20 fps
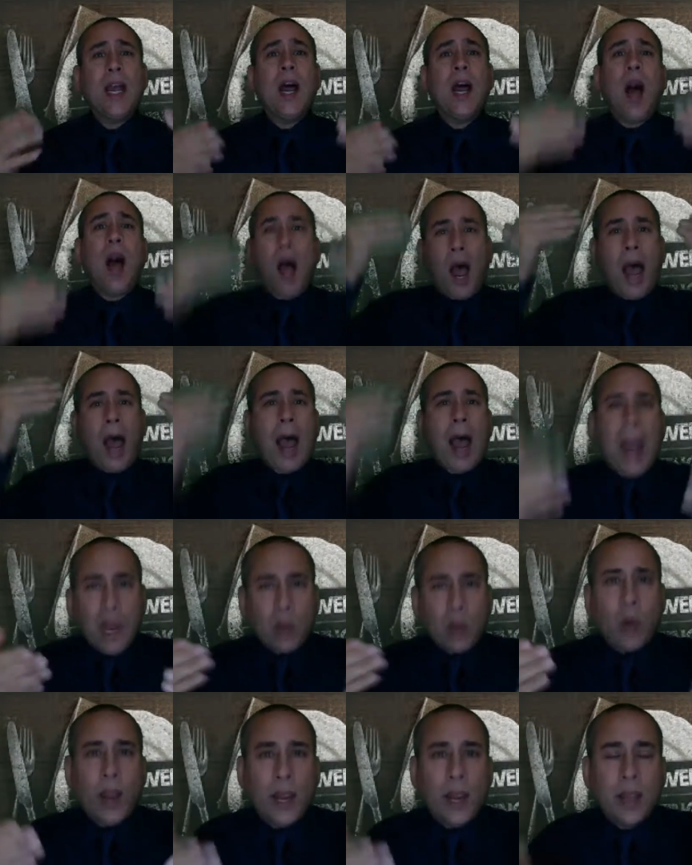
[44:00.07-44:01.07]
a
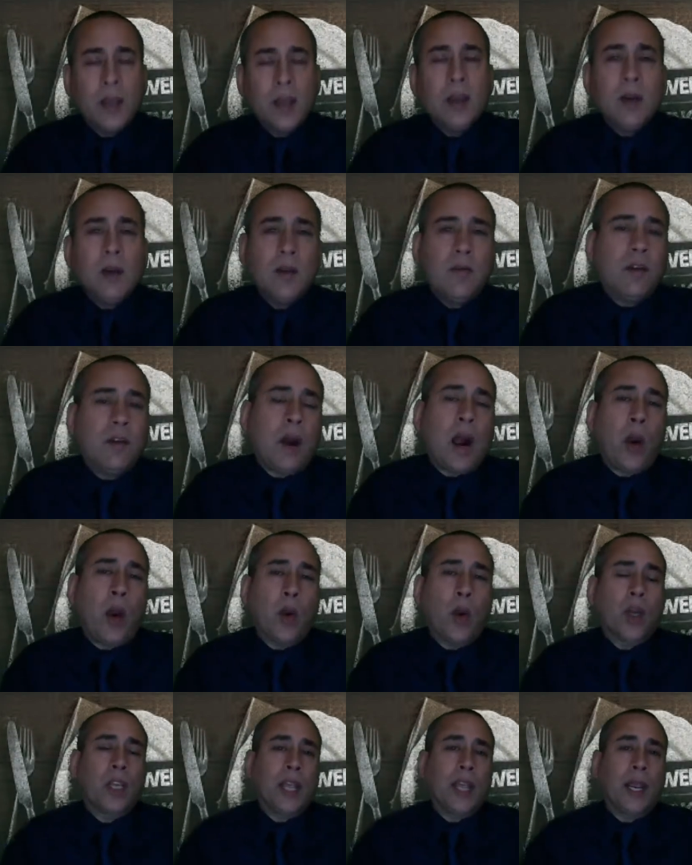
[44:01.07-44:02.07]
highway for
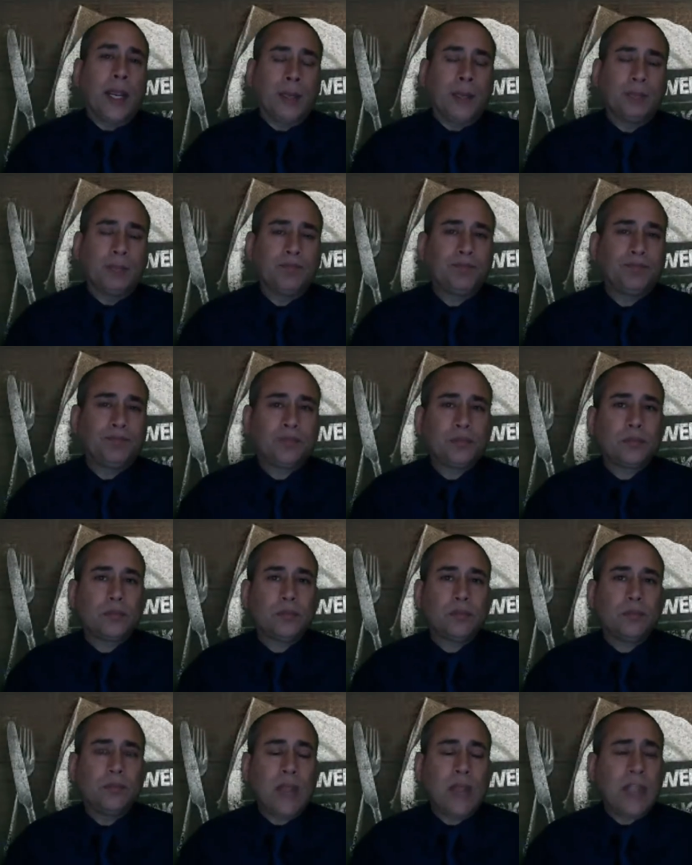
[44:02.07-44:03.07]
our King.
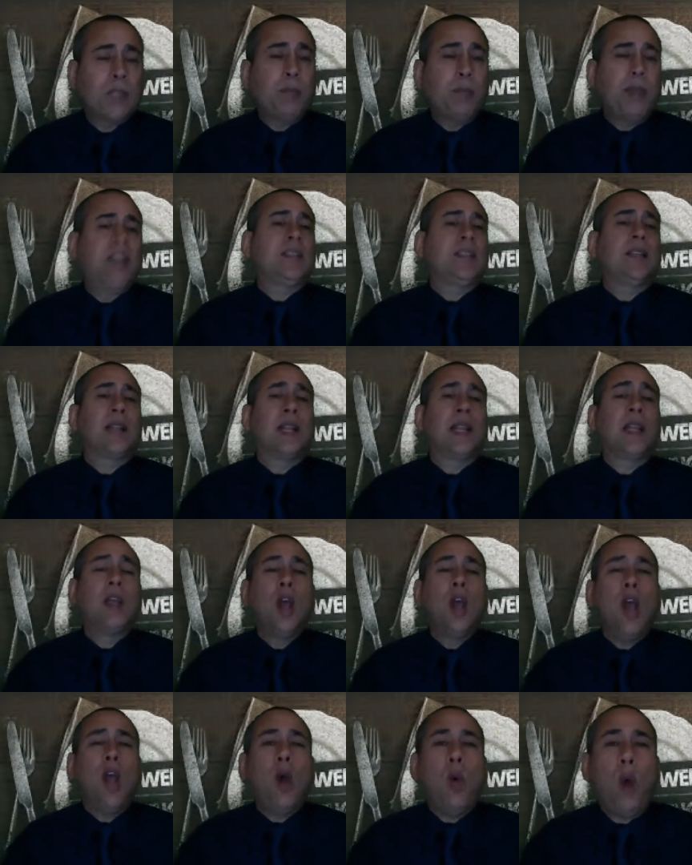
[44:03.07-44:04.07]
That's basically
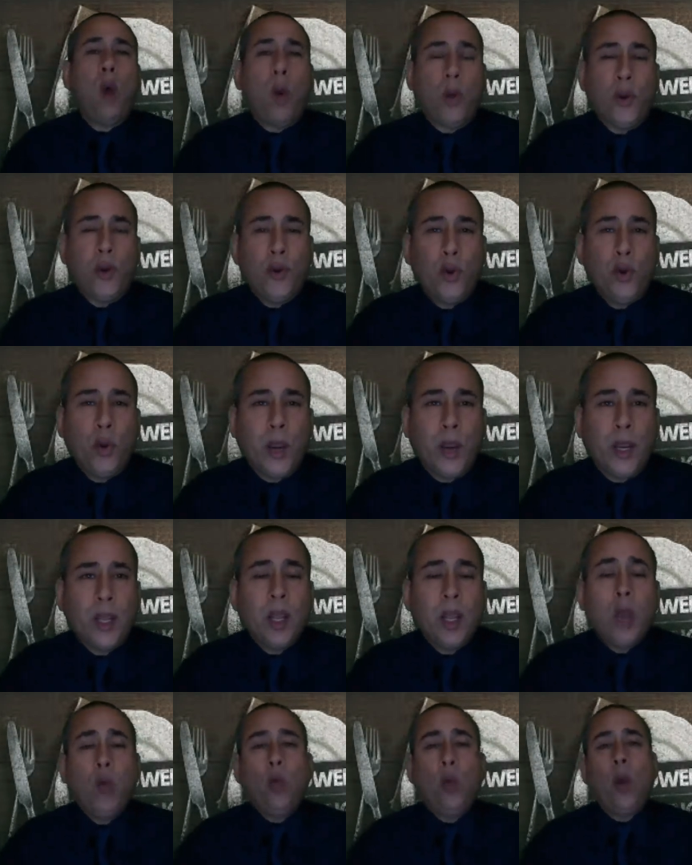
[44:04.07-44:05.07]
what we're doing
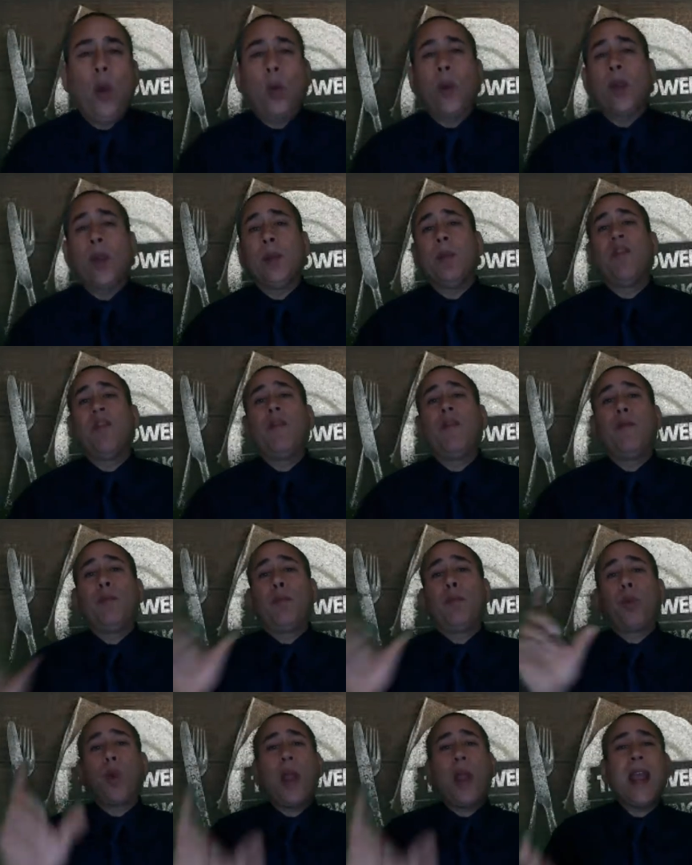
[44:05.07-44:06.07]
when we
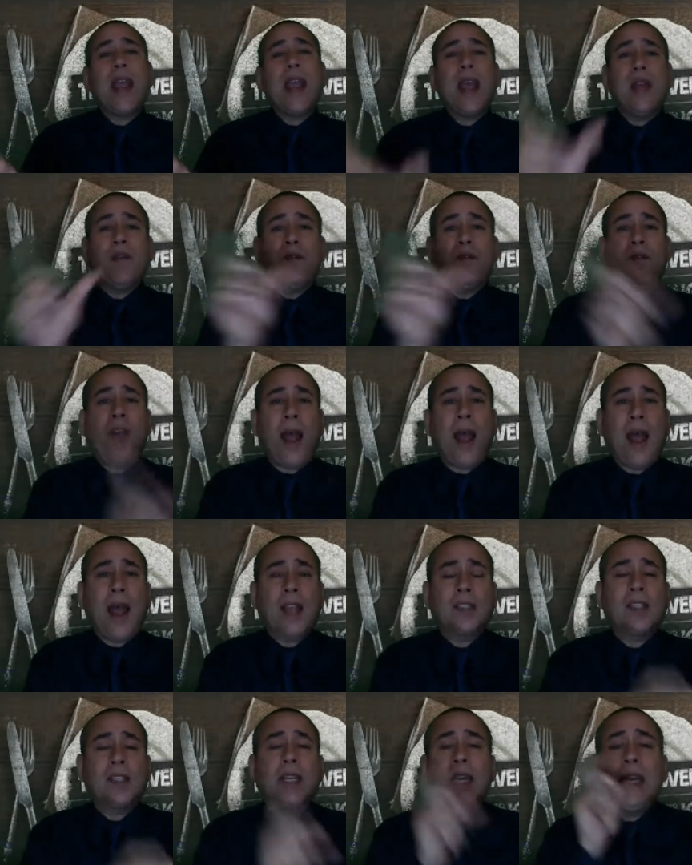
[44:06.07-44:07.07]
pray and
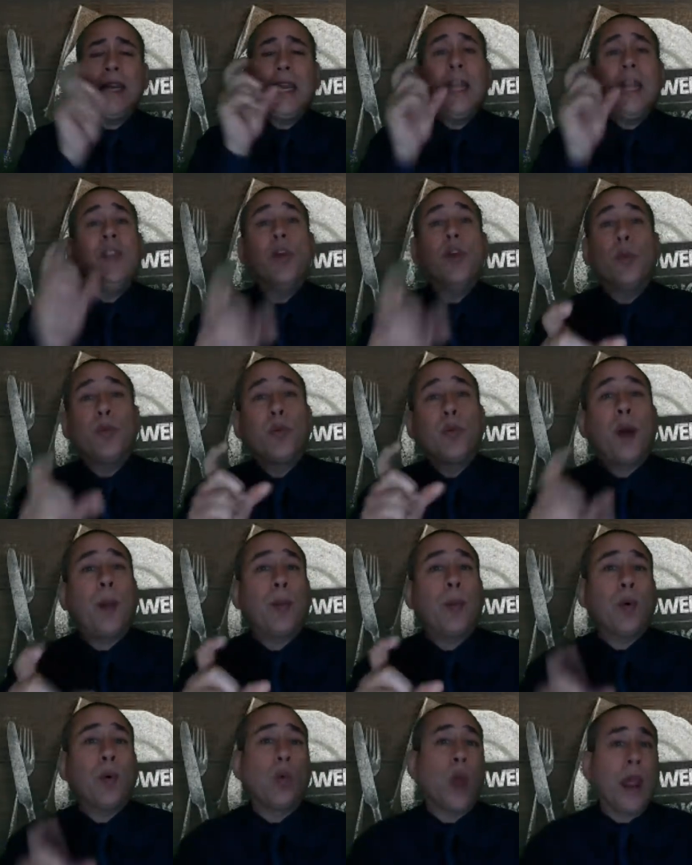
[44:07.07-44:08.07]
fast in the
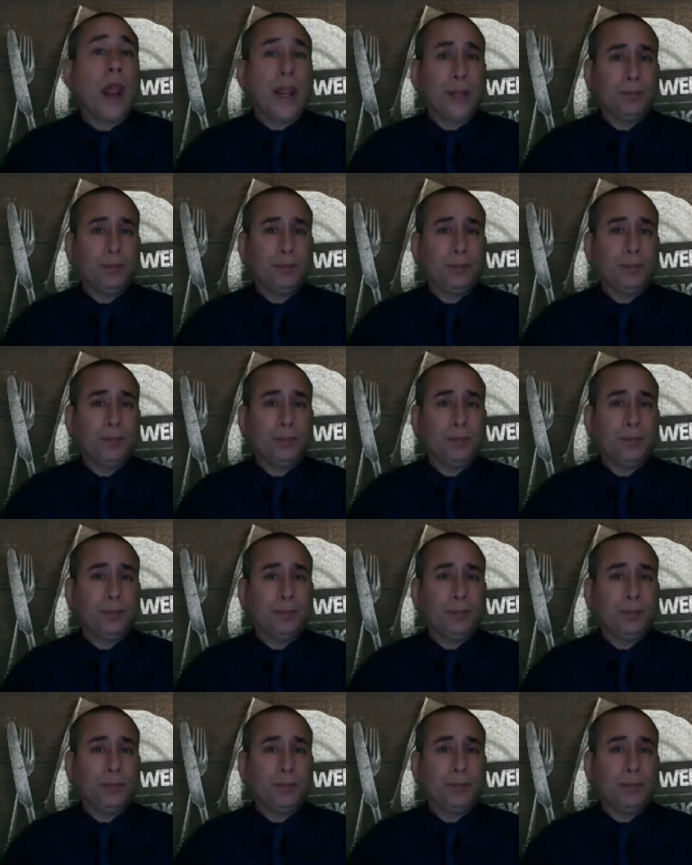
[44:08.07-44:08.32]
proper way.